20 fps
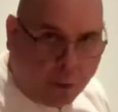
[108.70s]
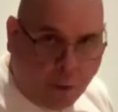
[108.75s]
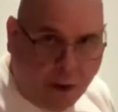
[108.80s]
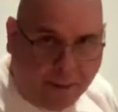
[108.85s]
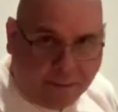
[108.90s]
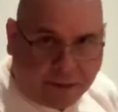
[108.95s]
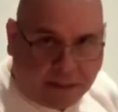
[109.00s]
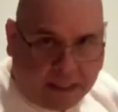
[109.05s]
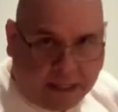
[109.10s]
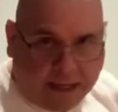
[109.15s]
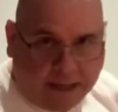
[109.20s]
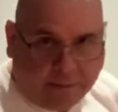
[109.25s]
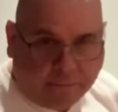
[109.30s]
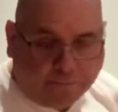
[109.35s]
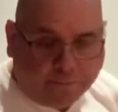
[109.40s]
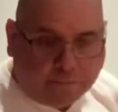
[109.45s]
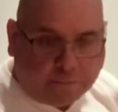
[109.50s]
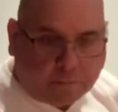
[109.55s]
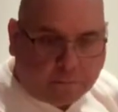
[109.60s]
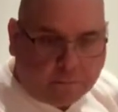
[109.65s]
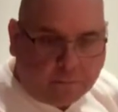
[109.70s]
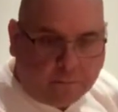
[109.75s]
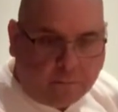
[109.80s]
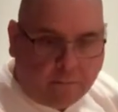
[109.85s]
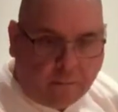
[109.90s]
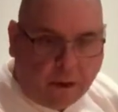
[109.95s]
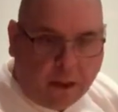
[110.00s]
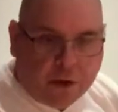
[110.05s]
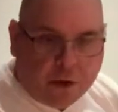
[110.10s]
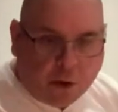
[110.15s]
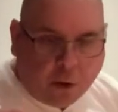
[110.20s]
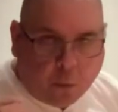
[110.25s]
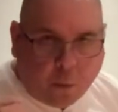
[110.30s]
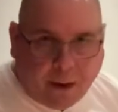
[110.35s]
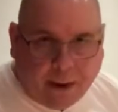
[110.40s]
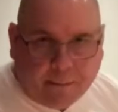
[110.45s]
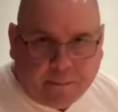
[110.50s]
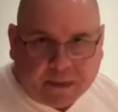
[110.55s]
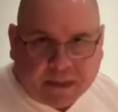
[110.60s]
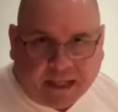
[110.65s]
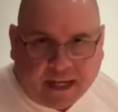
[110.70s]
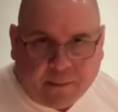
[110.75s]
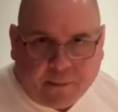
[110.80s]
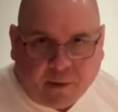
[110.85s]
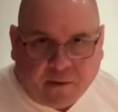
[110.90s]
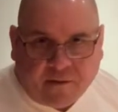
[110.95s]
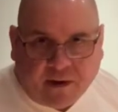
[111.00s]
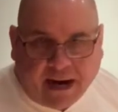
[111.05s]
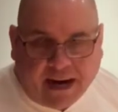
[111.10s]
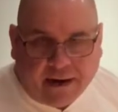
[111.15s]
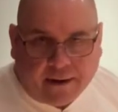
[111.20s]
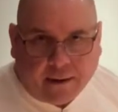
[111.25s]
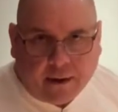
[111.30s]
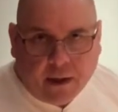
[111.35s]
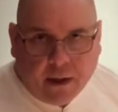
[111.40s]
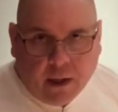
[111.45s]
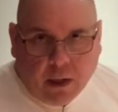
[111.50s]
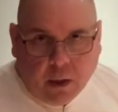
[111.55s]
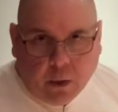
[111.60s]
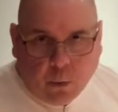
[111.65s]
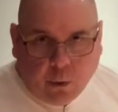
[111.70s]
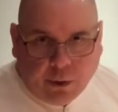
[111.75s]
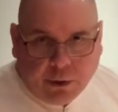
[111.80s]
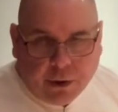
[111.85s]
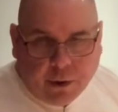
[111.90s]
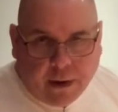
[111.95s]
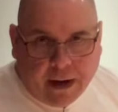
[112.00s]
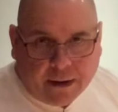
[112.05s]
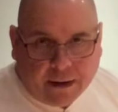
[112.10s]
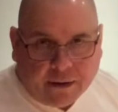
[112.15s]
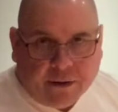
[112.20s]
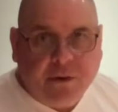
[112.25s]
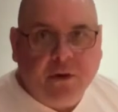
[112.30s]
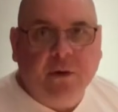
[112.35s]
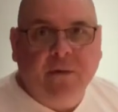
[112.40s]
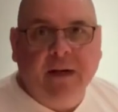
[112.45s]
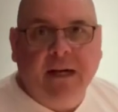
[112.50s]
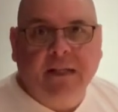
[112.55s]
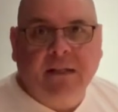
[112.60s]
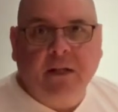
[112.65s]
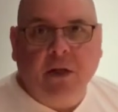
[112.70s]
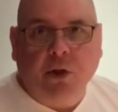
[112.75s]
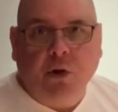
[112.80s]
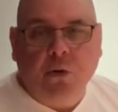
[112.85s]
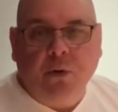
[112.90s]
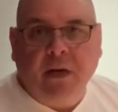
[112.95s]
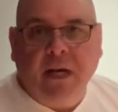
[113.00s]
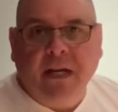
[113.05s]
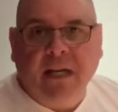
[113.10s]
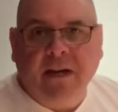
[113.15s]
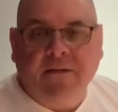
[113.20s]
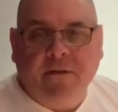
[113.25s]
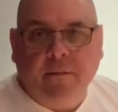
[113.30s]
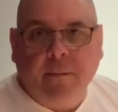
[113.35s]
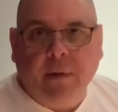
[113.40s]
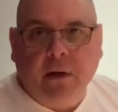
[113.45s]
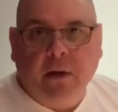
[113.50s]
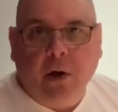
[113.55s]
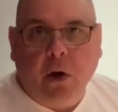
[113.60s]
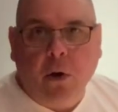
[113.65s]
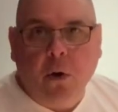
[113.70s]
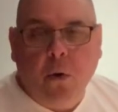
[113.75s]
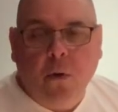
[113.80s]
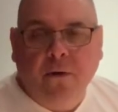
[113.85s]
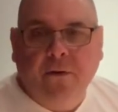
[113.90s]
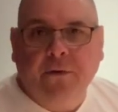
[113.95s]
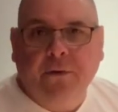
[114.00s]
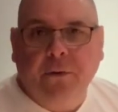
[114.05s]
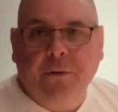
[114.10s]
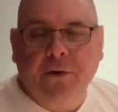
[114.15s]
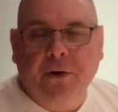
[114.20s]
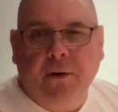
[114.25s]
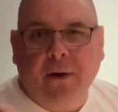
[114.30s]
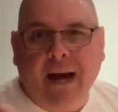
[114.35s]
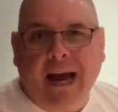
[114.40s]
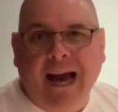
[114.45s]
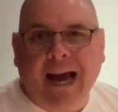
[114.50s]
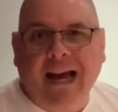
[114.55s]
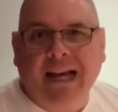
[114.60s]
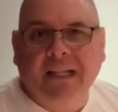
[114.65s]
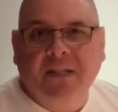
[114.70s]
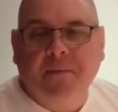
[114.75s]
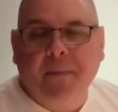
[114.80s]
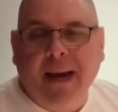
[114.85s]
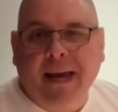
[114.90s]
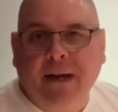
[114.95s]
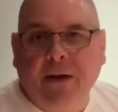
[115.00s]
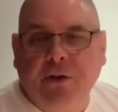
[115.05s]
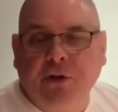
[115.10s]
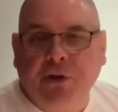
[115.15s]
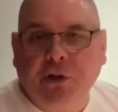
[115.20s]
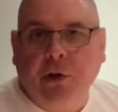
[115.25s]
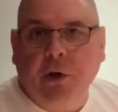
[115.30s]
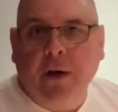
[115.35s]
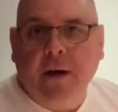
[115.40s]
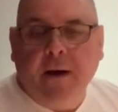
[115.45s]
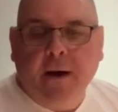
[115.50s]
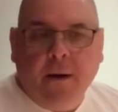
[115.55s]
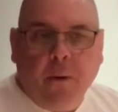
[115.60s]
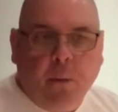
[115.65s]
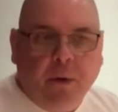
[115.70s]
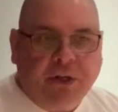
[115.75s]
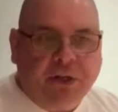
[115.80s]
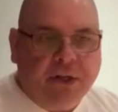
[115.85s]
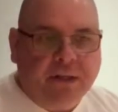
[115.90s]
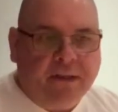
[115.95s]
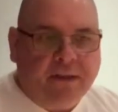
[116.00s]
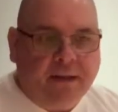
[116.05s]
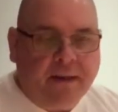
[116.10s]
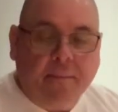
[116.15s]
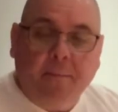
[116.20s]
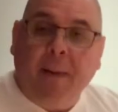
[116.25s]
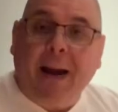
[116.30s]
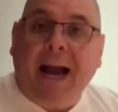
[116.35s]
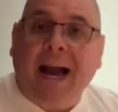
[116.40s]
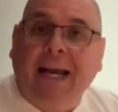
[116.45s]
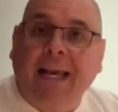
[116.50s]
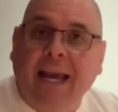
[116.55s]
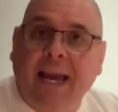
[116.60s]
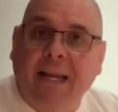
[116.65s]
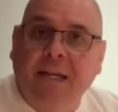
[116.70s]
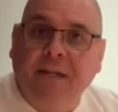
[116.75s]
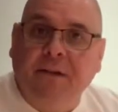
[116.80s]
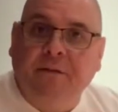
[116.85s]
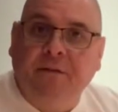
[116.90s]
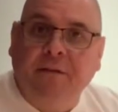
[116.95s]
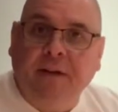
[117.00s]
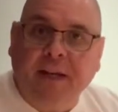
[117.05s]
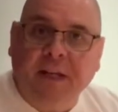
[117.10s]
your website. Your website provider will know how to do this. You can give them the code through your ads manager, which is the back end of